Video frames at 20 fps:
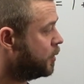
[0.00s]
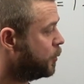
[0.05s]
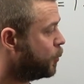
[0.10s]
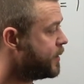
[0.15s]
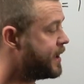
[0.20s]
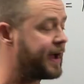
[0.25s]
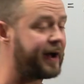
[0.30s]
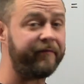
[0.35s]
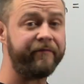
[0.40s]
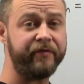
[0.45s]

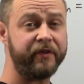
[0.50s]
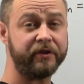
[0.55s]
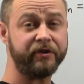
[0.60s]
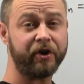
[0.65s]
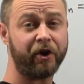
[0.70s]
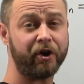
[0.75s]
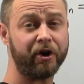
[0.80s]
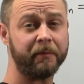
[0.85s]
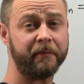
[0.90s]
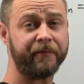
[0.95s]
we have the
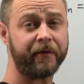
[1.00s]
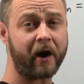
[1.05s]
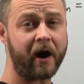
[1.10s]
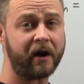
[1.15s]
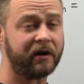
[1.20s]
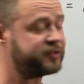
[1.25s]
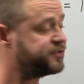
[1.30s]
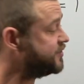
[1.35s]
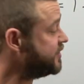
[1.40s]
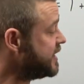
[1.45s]
term for
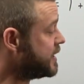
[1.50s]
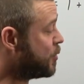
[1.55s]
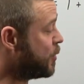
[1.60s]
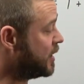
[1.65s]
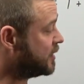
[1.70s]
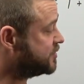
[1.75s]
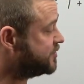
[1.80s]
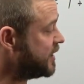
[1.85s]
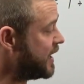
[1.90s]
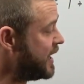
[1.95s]
our
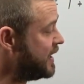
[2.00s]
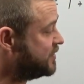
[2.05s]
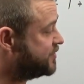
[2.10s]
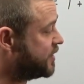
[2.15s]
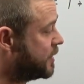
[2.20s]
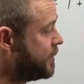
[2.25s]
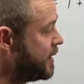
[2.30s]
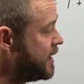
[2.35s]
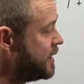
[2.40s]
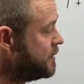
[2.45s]
sequence, a
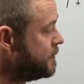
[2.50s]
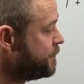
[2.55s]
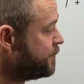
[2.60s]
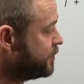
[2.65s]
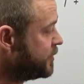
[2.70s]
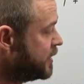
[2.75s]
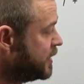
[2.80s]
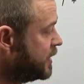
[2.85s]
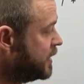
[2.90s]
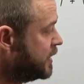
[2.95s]
sub n,
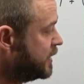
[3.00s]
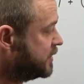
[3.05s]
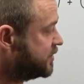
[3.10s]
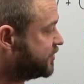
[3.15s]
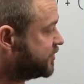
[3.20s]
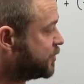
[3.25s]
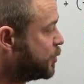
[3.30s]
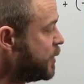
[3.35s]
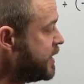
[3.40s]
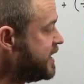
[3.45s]

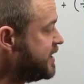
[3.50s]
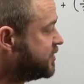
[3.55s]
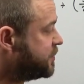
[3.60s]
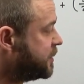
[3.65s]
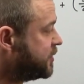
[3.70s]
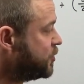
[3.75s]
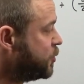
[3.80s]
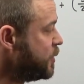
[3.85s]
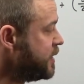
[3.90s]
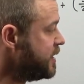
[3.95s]
squeezed
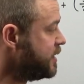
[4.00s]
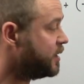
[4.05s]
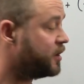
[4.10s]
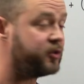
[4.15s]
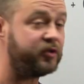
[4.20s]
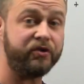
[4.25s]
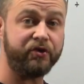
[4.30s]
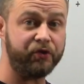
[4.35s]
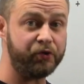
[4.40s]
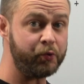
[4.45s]

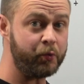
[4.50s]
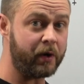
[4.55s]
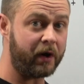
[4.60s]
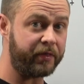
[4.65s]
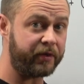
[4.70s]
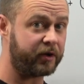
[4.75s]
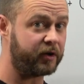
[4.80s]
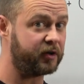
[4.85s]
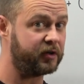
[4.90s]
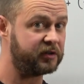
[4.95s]
between two
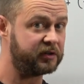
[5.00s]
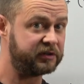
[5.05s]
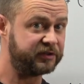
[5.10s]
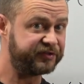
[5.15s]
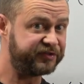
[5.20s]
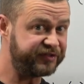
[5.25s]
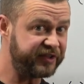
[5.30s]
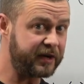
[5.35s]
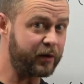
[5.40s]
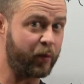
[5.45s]
other
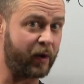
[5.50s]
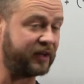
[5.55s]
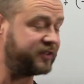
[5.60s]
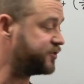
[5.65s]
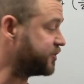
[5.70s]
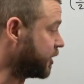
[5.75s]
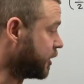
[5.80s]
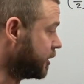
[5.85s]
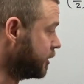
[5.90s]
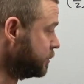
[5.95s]

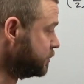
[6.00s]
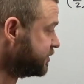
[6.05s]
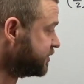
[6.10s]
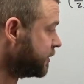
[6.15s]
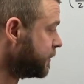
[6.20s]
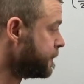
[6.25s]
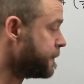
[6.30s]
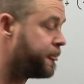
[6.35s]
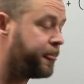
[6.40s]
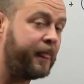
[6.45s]
sequence terms.